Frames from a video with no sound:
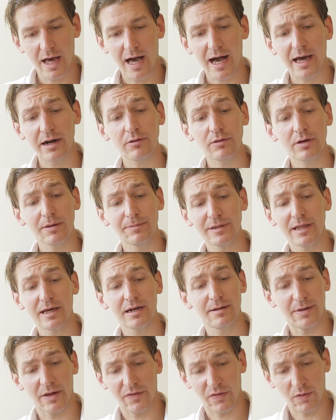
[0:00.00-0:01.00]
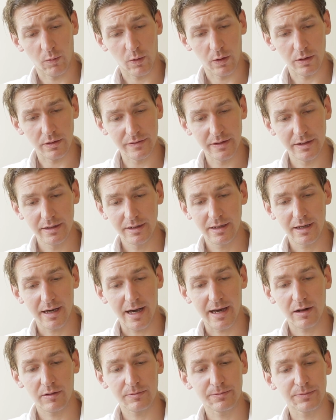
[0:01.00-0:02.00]
I don't complain about the world.
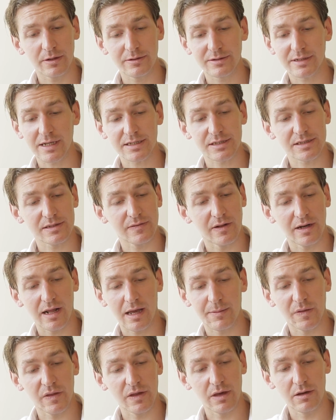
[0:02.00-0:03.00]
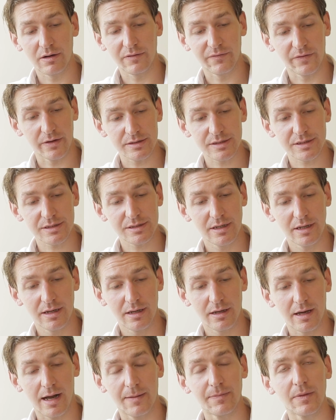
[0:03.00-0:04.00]
I don't protest in the name of the universe.
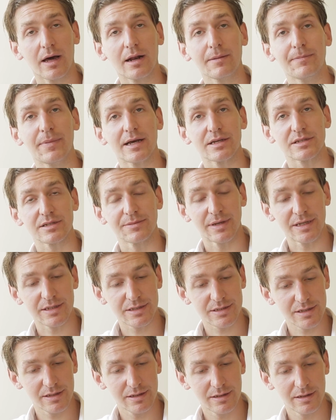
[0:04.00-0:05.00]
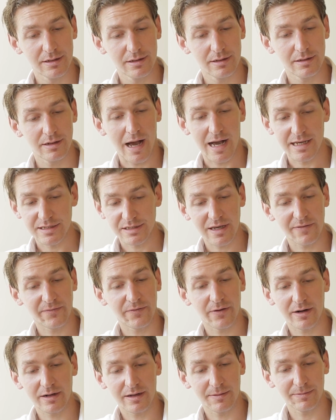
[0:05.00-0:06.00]
I'm not a pessimist. I
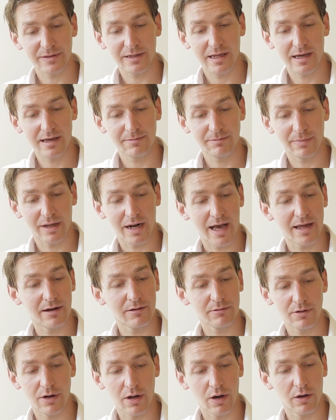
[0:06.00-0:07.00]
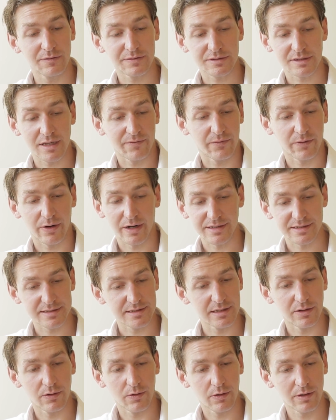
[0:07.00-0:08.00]
suffer and complain, but I don't know if suffering is
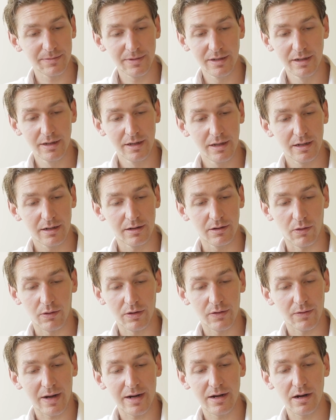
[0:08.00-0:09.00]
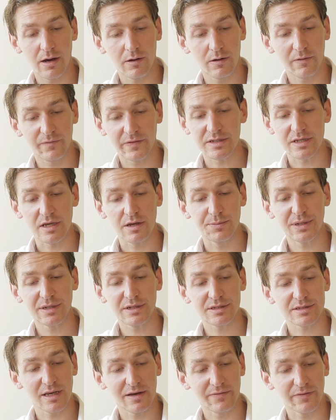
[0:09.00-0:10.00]
the norm, nor do I know if it's human
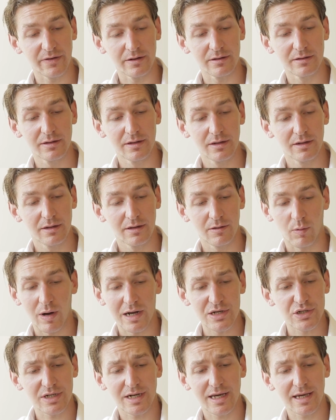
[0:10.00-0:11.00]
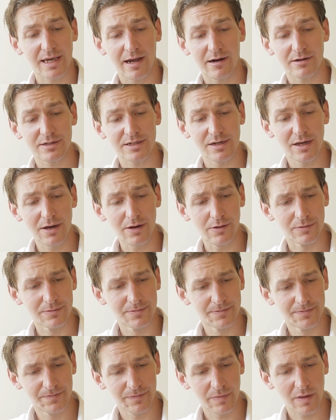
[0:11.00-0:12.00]
to suffer. Why should I care to know?
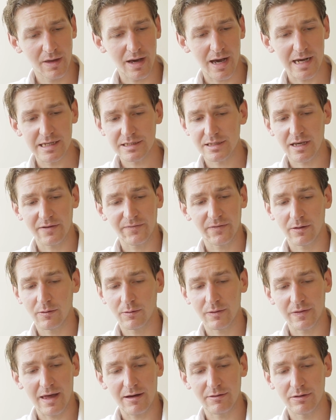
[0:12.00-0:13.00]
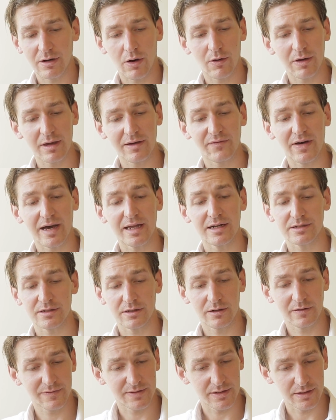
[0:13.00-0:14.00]
I suffer without knowing if I
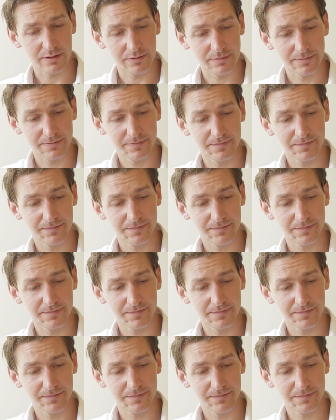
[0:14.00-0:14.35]
deserve to.